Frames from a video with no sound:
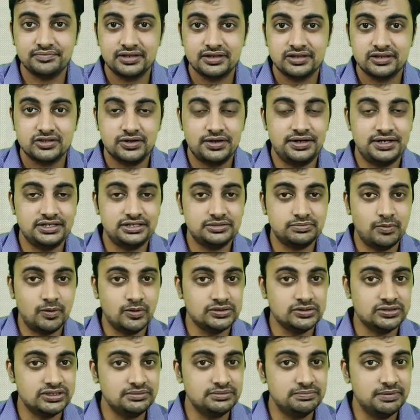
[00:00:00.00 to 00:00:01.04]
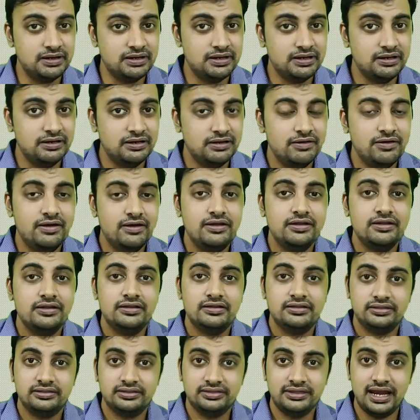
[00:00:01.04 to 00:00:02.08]
So it is possible
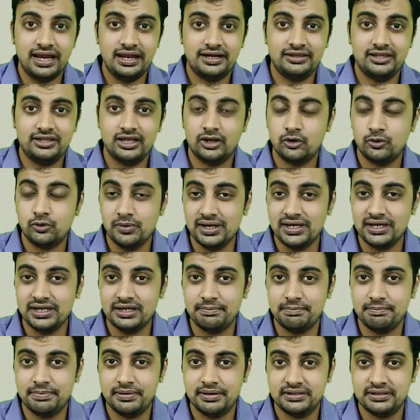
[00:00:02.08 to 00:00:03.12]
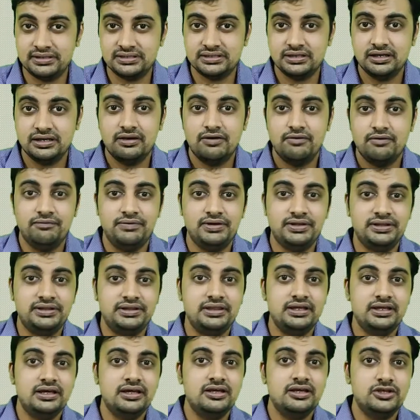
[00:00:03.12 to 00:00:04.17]
that the quick repairs with
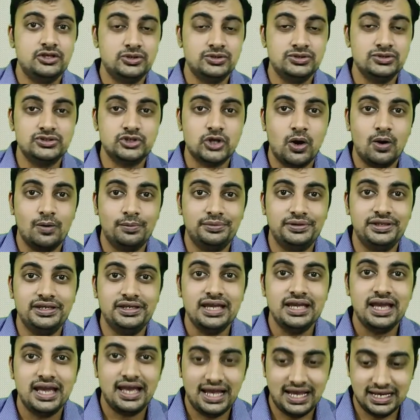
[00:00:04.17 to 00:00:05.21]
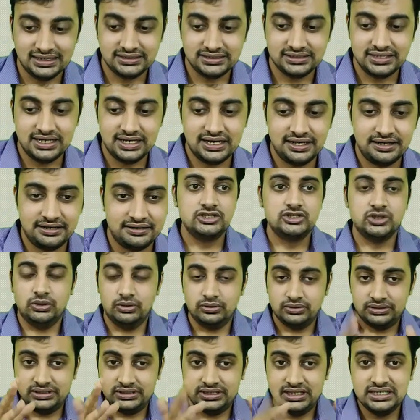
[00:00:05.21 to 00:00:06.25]
the use of the accelerator.
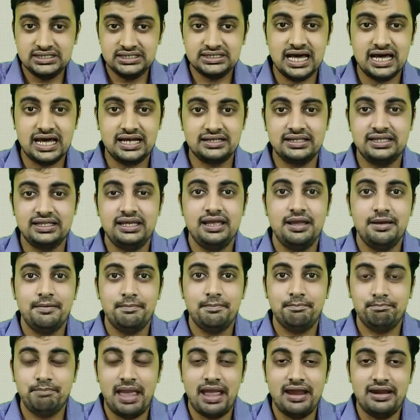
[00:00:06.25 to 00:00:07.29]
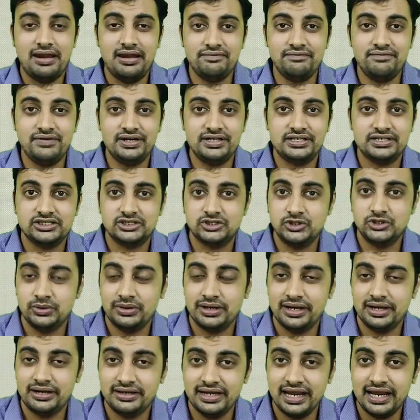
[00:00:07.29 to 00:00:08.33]
So these are the benefits you
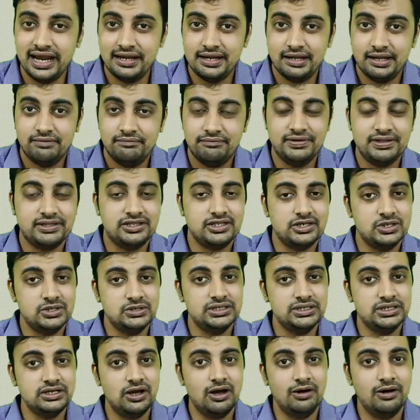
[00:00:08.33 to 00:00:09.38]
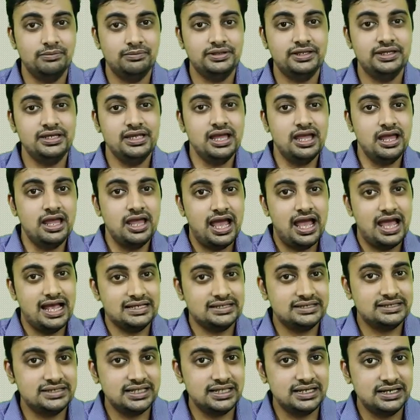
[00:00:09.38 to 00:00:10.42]
can get with using of the
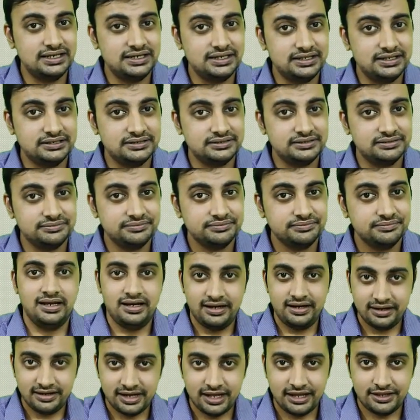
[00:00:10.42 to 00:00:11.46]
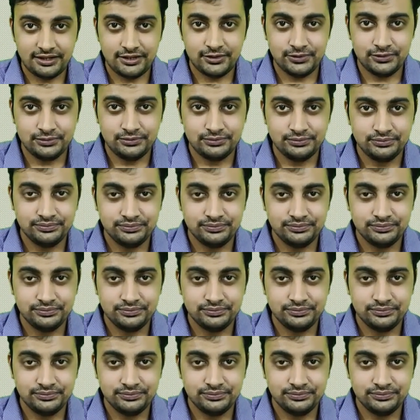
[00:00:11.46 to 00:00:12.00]
accelerators. Thank you.